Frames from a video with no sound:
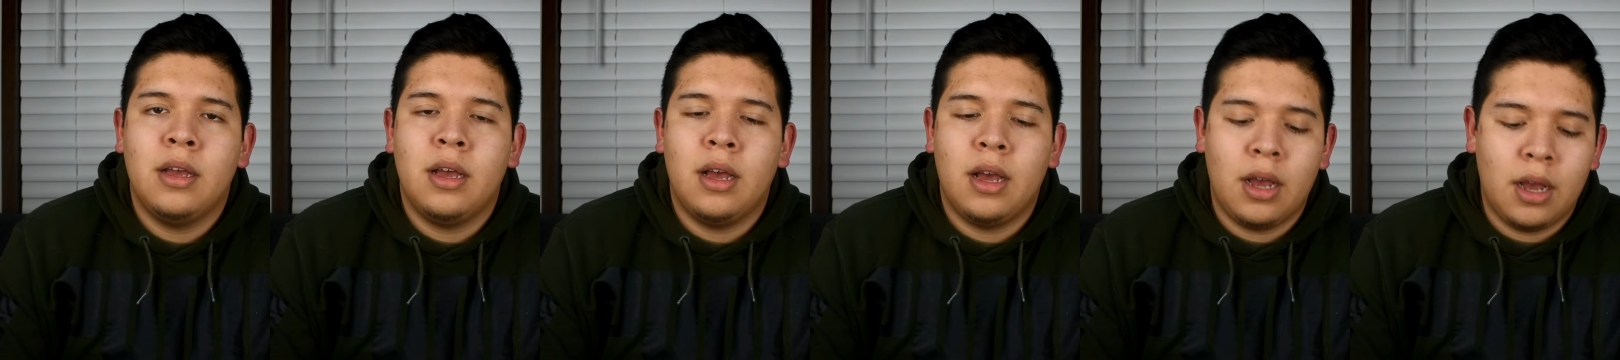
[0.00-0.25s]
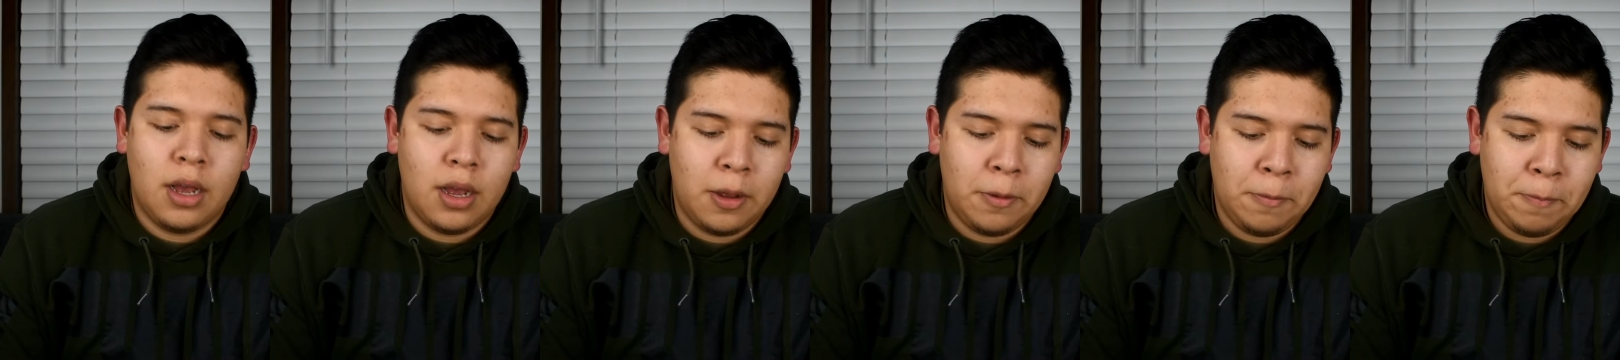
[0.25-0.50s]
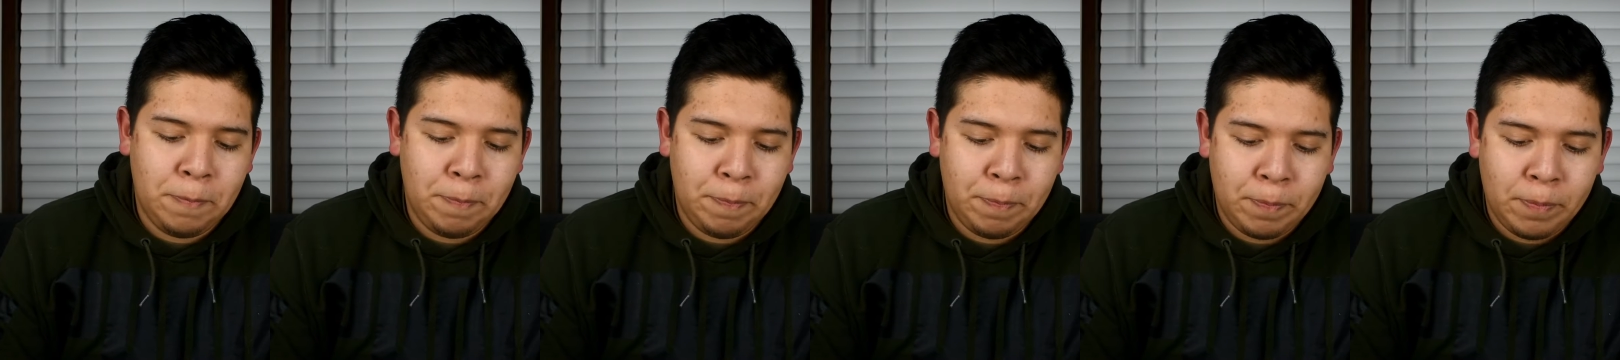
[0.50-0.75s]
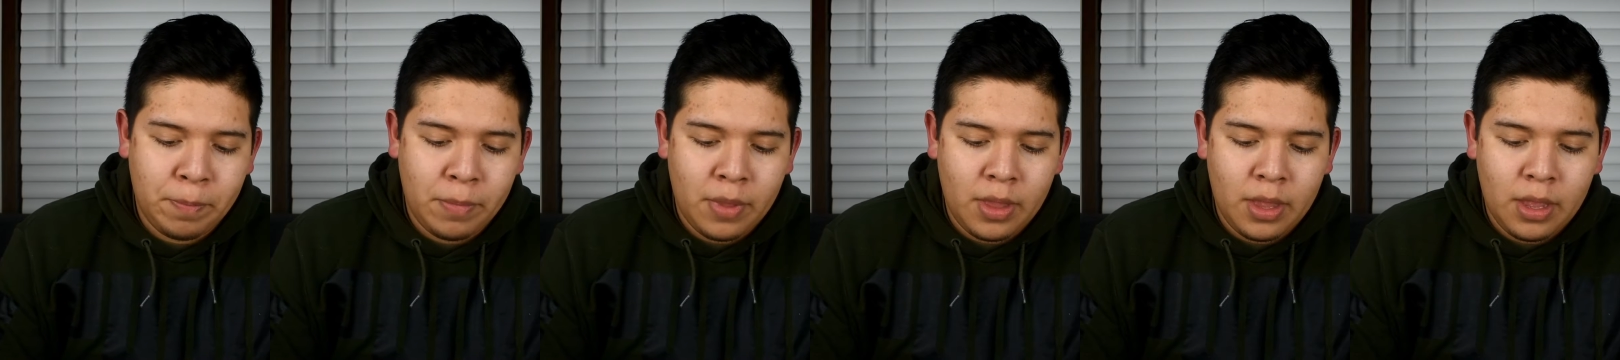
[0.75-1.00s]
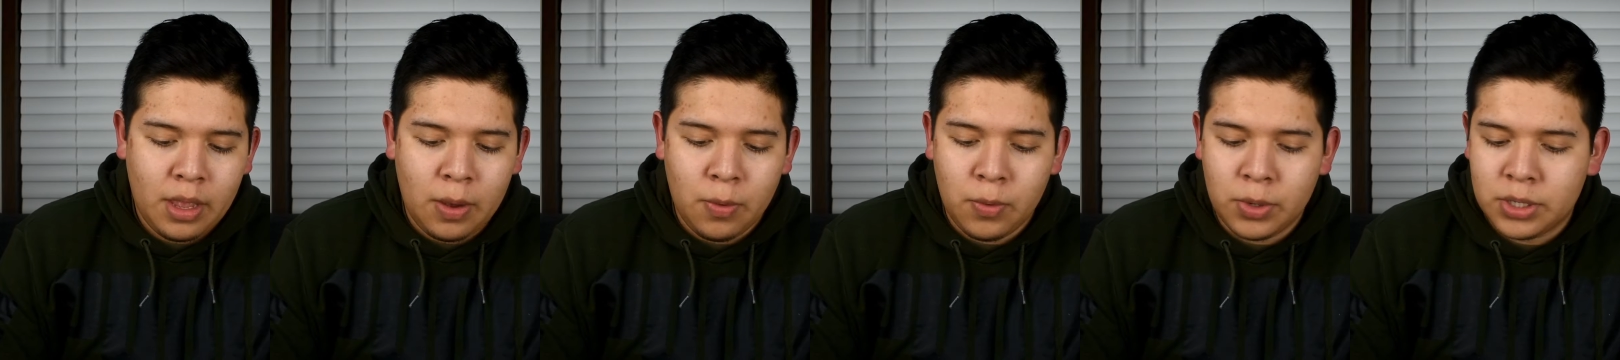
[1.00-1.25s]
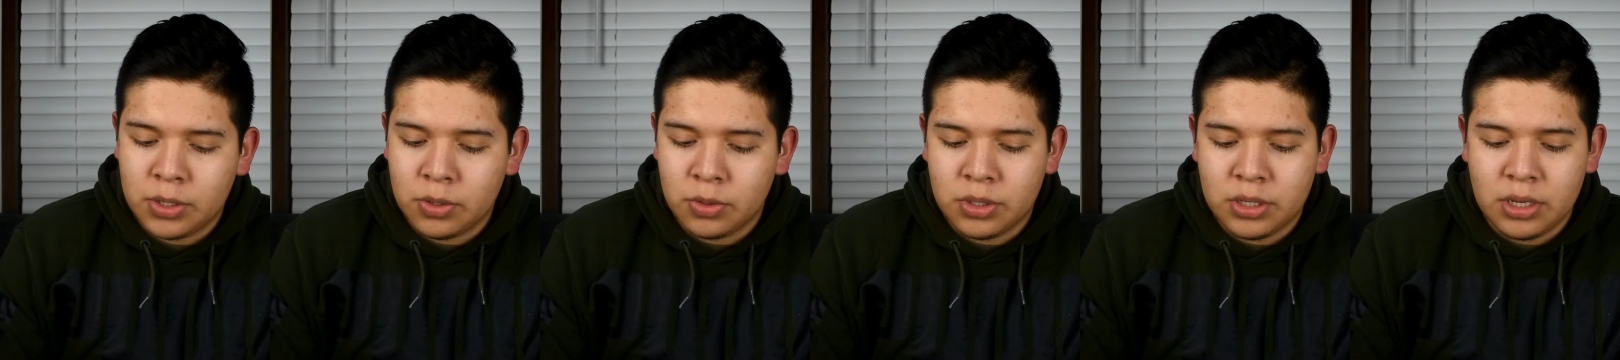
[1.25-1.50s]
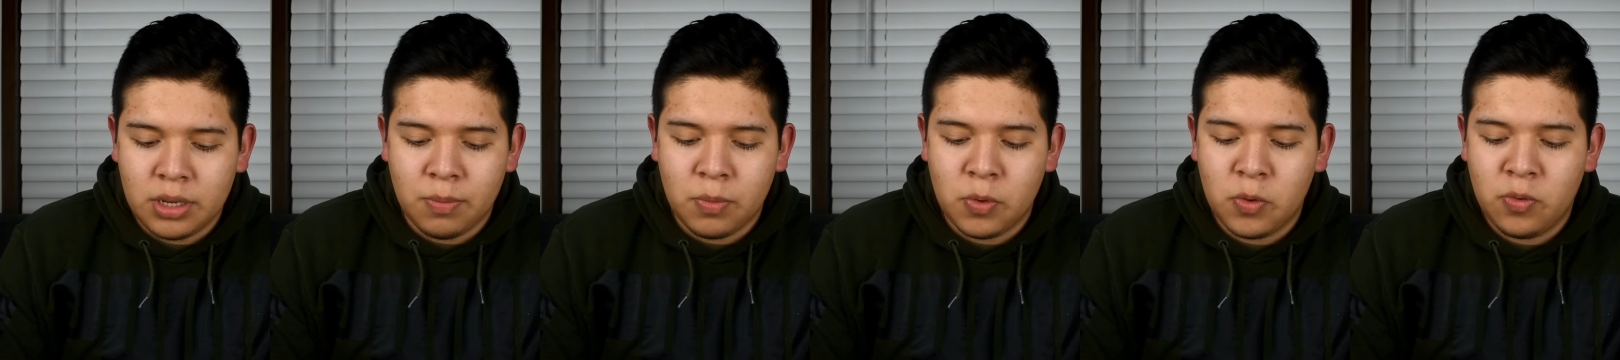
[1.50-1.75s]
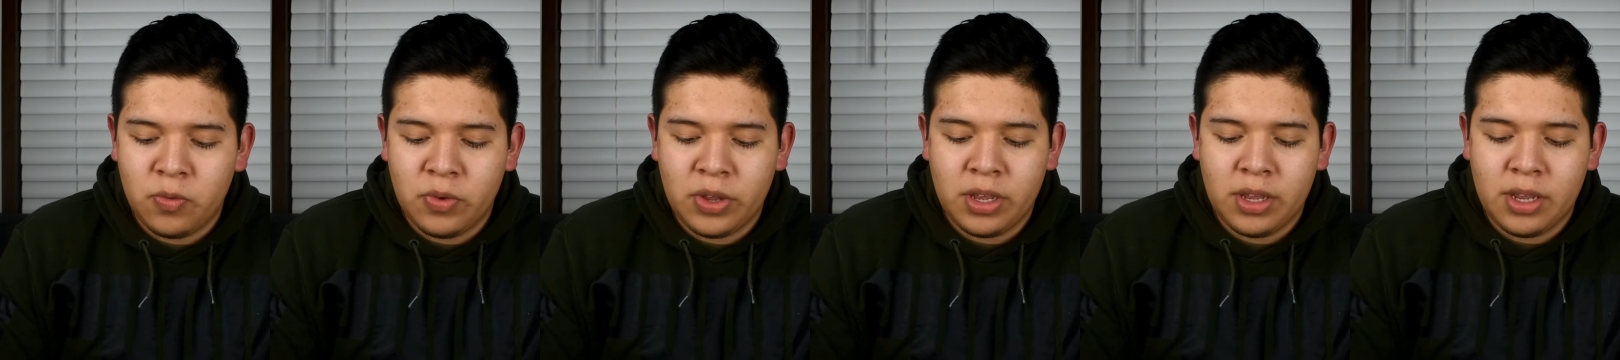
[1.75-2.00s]
I went to go see a
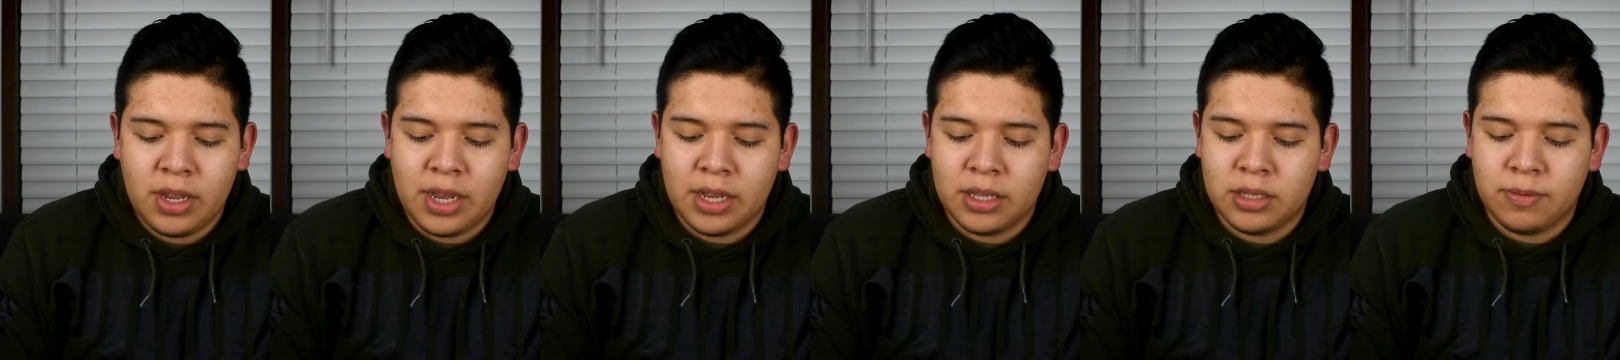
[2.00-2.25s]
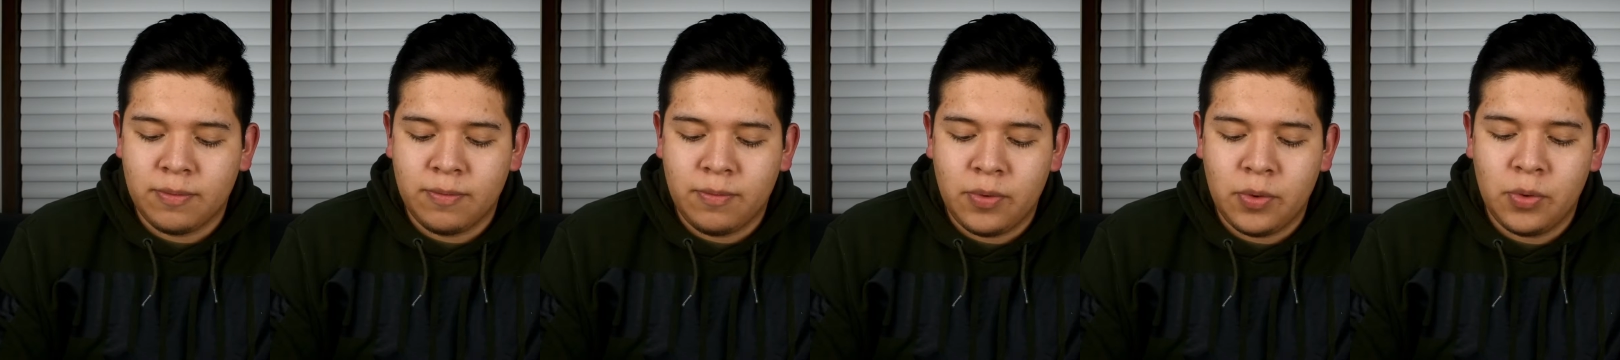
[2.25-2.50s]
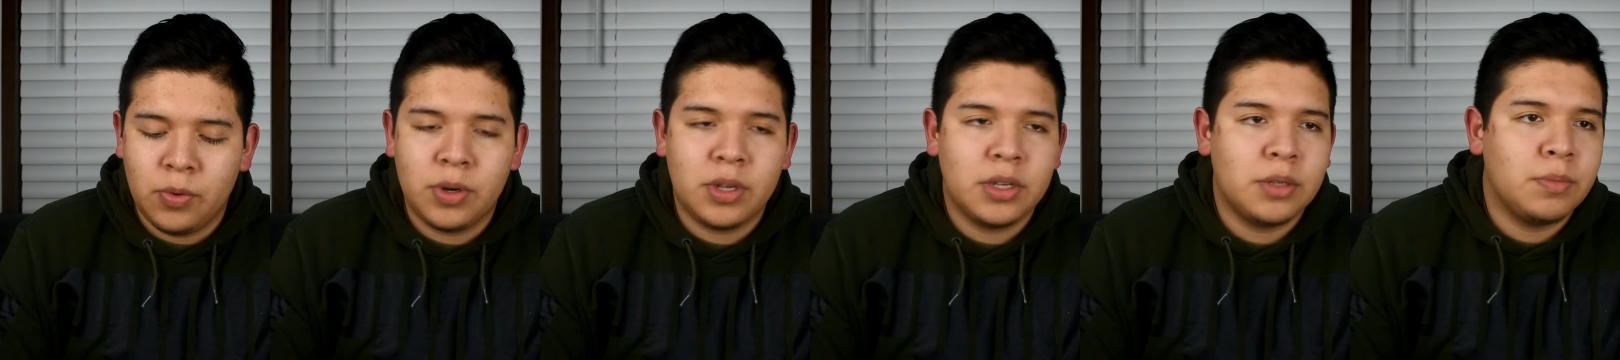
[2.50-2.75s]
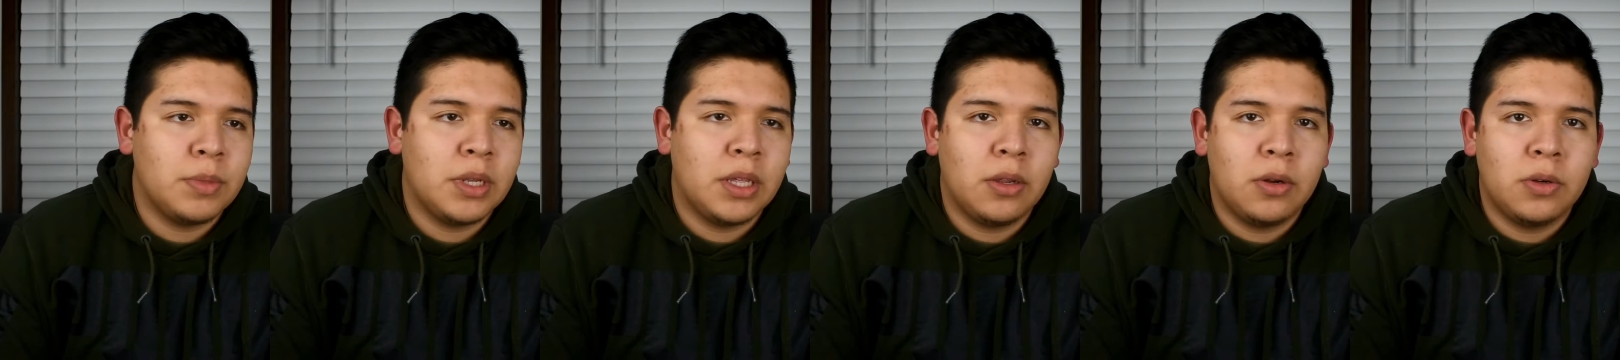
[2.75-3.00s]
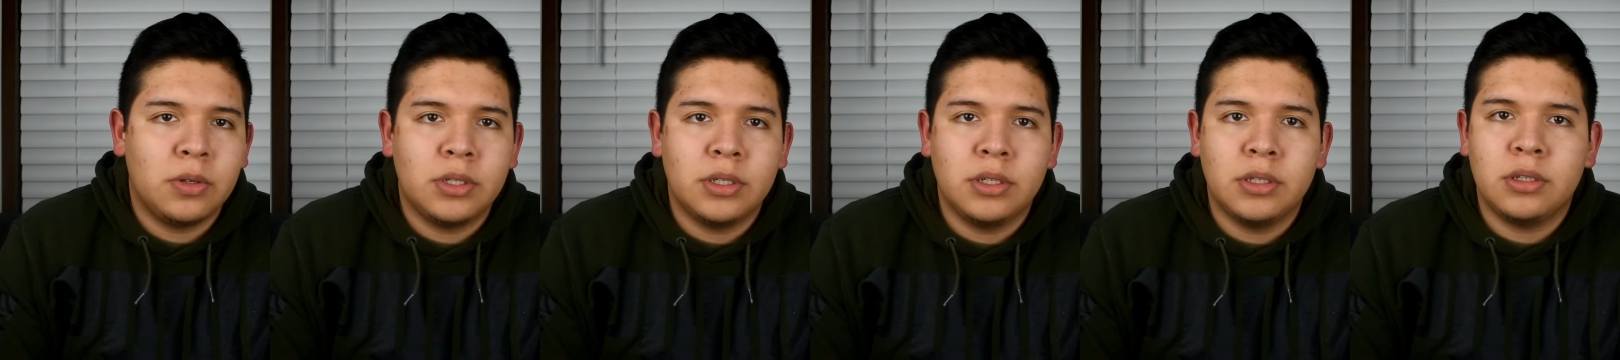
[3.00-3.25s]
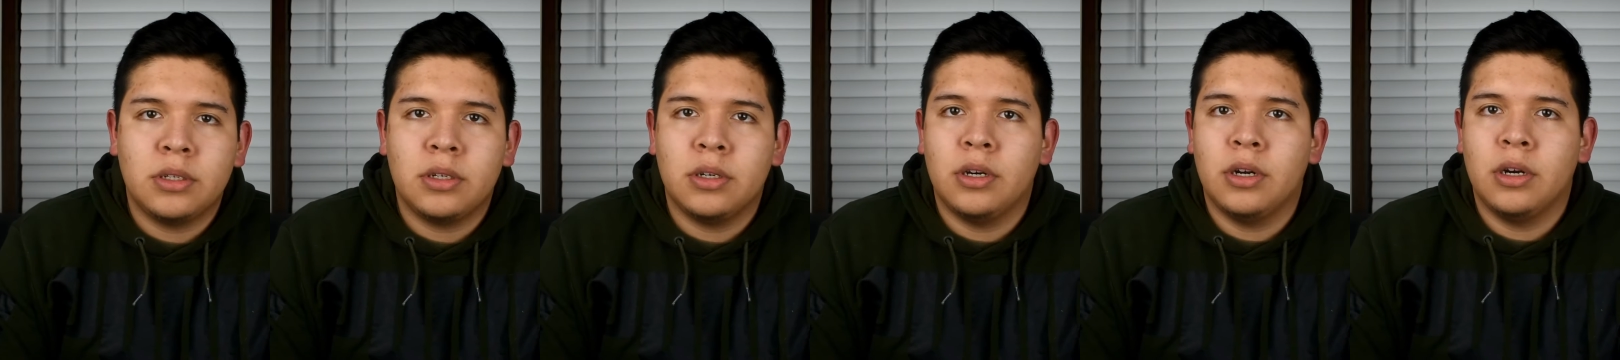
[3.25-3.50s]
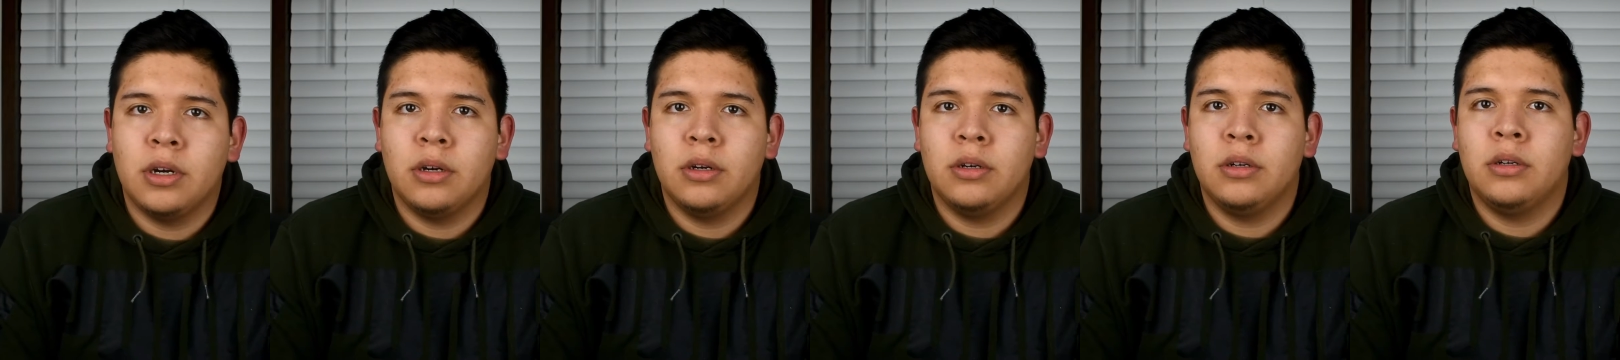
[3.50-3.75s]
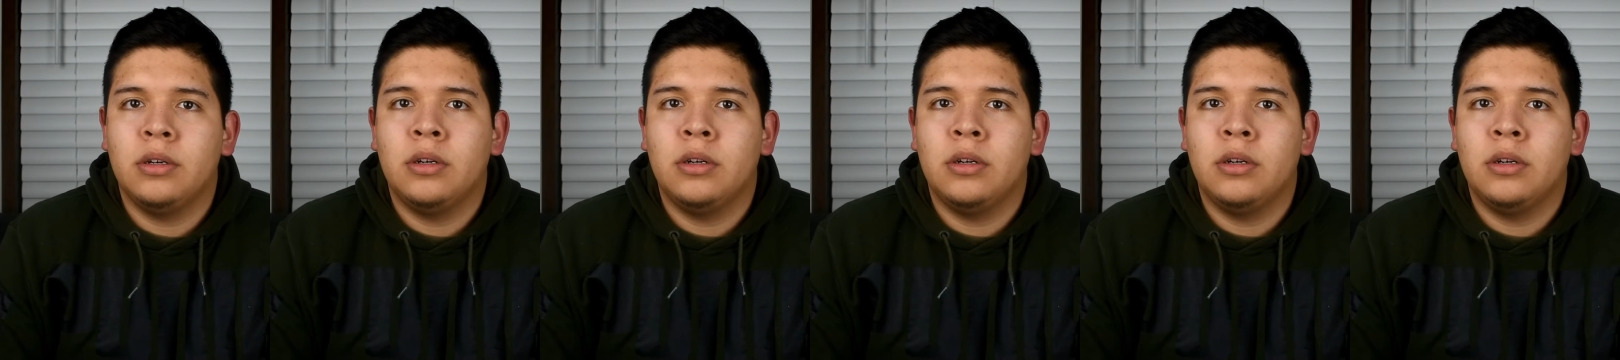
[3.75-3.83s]
movie, got some food because my little sister